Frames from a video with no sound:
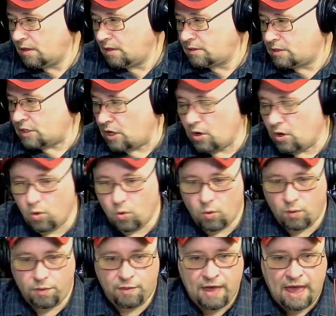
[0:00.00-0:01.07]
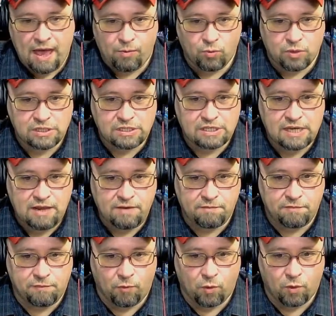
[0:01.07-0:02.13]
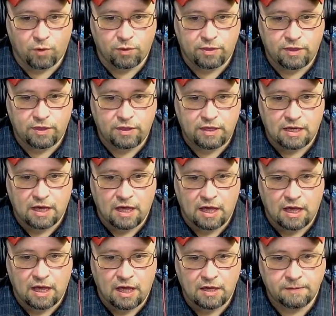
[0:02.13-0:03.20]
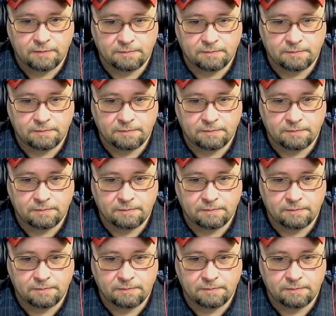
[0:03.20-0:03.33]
So that was it for the